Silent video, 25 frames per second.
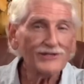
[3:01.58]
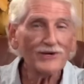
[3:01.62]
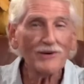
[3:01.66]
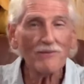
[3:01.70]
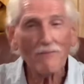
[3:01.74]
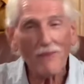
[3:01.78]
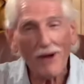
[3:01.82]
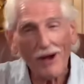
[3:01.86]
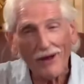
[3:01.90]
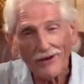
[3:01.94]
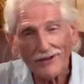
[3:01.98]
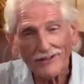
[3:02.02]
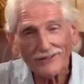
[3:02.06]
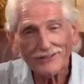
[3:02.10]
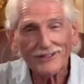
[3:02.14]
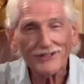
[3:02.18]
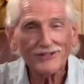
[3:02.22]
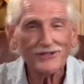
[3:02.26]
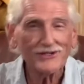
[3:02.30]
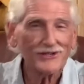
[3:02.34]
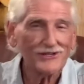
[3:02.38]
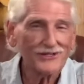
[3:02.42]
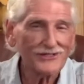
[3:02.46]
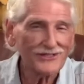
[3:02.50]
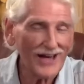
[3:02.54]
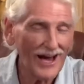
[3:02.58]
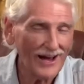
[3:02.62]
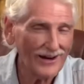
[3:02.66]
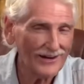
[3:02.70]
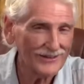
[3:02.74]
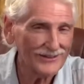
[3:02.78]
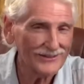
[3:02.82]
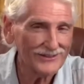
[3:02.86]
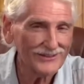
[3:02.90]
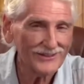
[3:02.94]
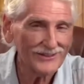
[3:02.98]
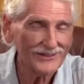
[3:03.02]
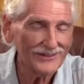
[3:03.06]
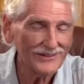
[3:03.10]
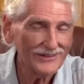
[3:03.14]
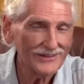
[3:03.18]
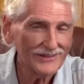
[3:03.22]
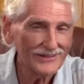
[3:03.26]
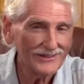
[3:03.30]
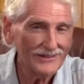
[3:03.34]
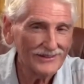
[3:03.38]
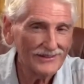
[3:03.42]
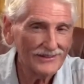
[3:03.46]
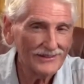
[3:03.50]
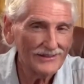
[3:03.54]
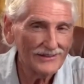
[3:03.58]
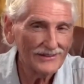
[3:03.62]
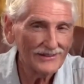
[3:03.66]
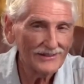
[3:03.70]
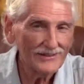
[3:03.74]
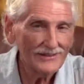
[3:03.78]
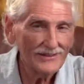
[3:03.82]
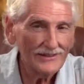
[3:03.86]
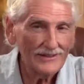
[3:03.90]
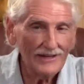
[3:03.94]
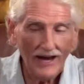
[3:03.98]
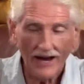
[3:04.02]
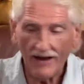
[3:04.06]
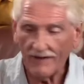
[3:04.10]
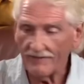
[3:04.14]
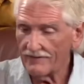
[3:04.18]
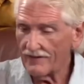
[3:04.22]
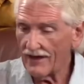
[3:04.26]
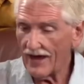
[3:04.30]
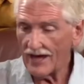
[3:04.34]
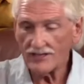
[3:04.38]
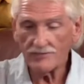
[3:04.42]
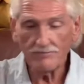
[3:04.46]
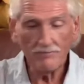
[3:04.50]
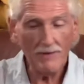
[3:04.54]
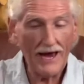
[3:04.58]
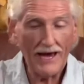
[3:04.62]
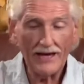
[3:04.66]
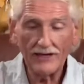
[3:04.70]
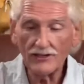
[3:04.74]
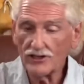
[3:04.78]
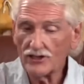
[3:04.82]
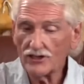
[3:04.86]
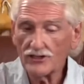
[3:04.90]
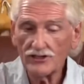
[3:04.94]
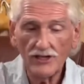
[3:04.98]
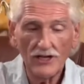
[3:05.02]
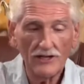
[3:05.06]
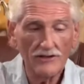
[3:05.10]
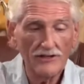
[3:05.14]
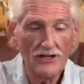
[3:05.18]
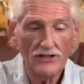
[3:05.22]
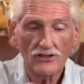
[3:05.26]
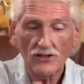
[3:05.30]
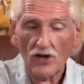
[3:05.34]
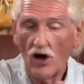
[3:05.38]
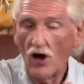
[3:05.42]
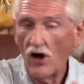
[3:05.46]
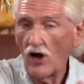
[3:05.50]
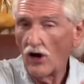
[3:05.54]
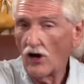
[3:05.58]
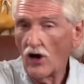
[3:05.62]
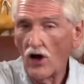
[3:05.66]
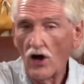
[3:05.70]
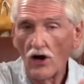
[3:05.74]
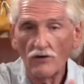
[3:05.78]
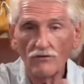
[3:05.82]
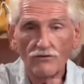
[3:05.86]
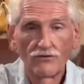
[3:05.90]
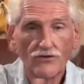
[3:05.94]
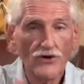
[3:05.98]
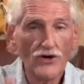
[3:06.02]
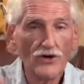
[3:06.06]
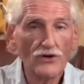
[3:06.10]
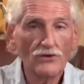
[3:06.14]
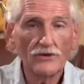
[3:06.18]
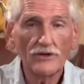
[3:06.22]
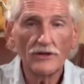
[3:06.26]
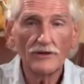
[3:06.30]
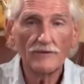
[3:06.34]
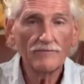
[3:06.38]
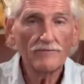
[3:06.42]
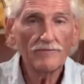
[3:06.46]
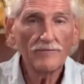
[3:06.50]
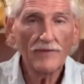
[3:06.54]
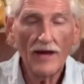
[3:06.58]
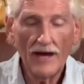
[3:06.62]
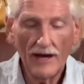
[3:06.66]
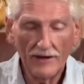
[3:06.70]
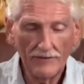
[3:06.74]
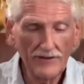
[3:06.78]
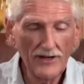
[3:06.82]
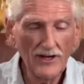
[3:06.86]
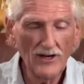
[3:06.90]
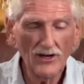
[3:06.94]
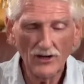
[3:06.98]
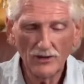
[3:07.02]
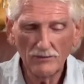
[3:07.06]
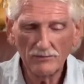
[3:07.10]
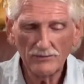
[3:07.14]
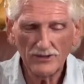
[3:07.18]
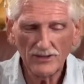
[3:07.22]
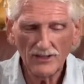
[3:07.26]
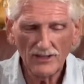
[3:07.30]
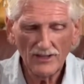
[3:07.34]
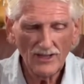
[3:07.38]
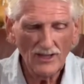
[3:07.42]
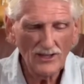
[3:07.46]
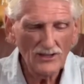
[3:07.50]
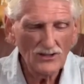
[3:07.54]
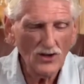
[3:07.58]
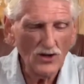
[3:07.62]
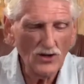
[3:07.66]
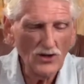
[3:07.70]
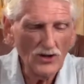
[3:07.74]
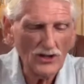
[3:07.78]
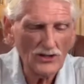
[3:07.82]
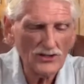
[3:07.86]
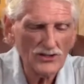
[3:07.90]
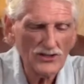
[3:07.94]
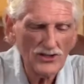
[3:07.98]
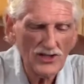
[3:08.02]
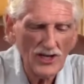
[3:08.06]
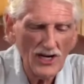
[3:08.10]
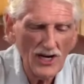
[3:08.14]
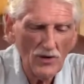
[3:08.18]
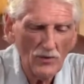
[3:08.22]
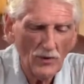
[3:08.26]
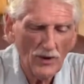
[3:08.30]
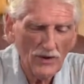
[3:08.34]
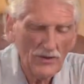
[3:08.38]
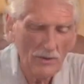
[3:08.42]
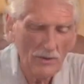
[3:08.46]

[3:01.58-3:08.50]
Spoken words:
melons, and your salads. And this man just did this all on fruit and the herbs. So you can see where the